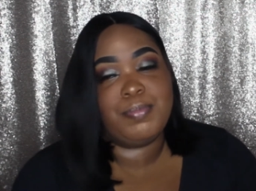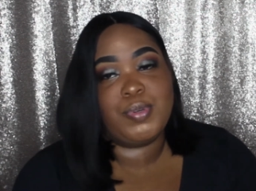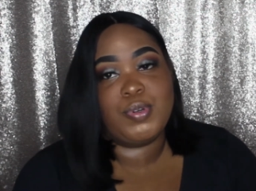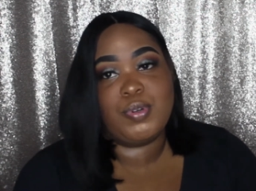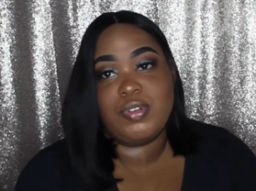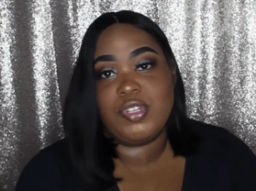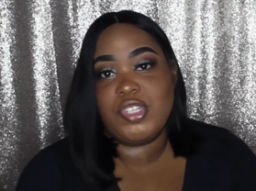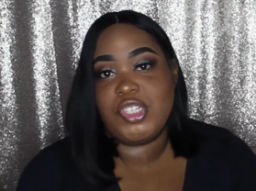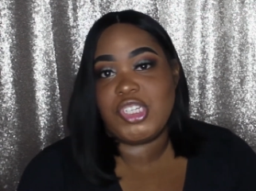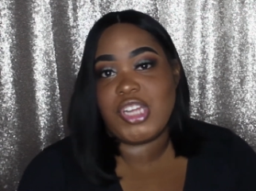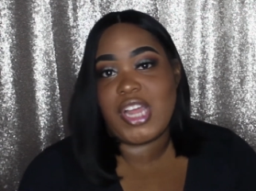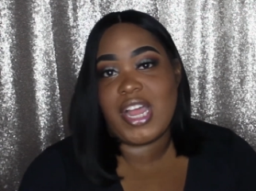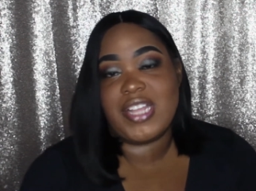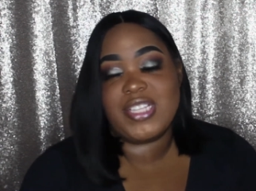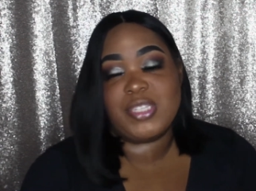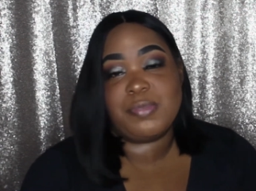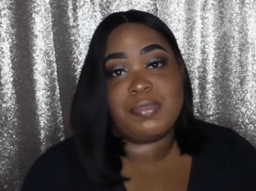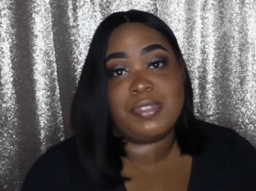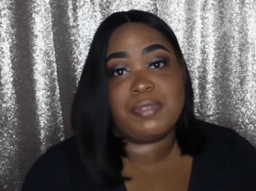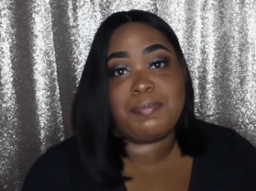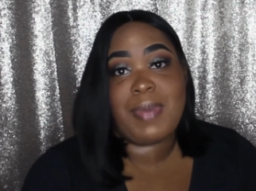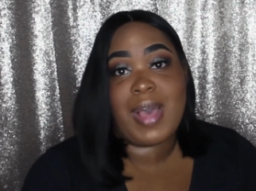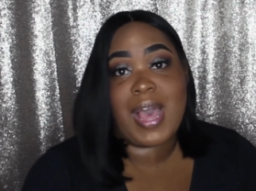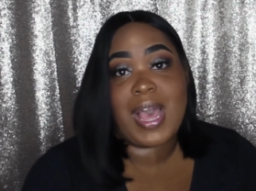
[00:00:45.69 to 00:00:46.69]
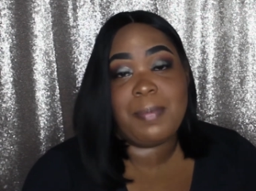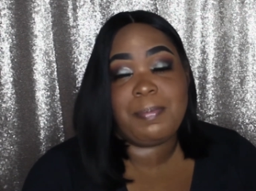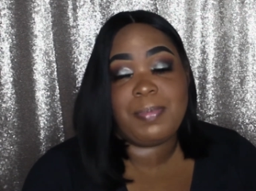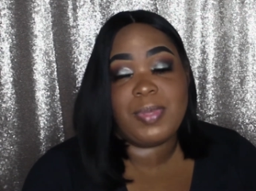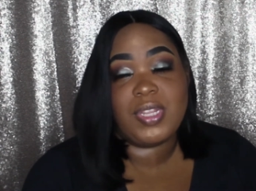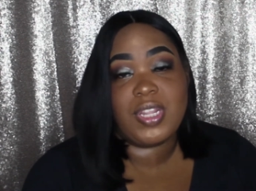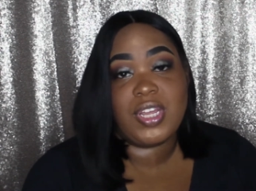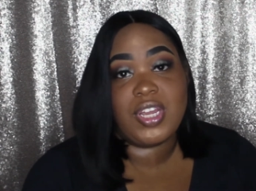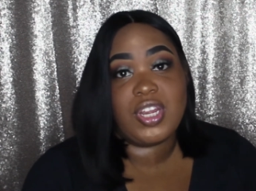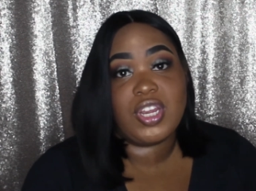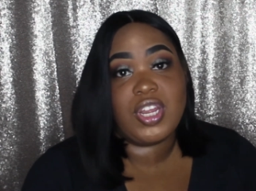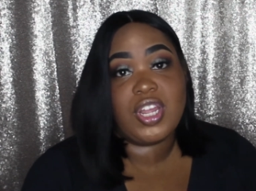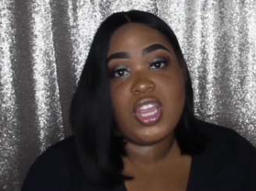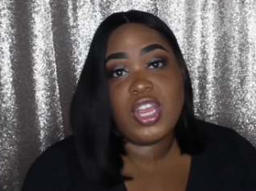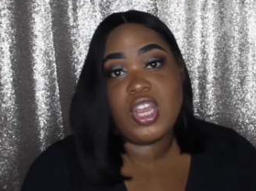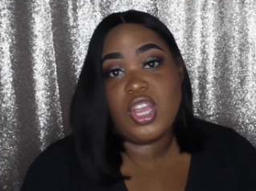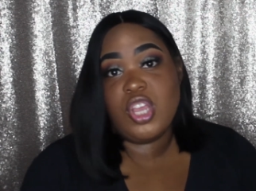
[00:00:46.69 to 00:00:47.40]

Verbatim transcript: booty shots was popular